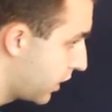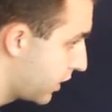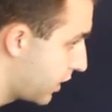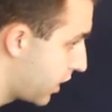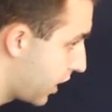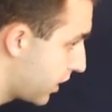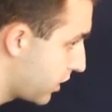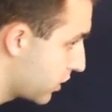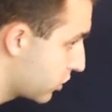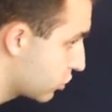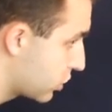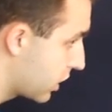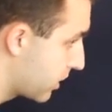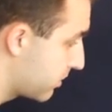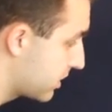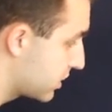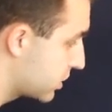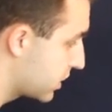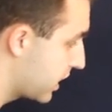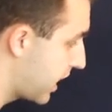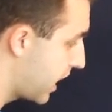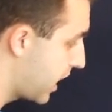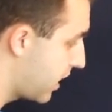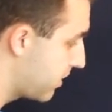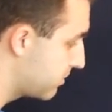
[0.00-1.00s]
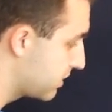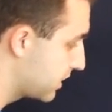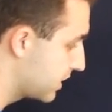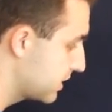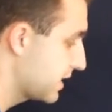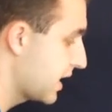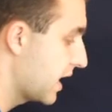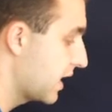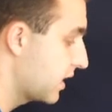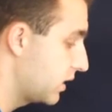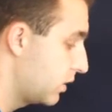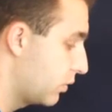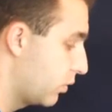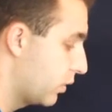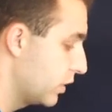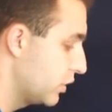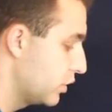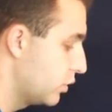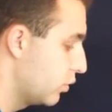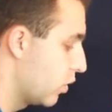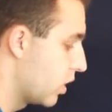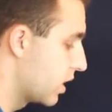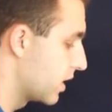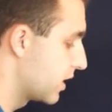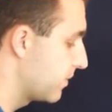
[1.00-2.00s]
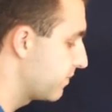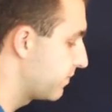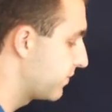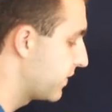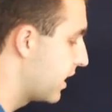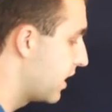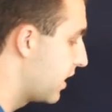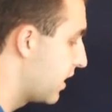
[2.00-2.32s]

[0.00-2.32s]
got your trebuchet aimed exactly where you want it.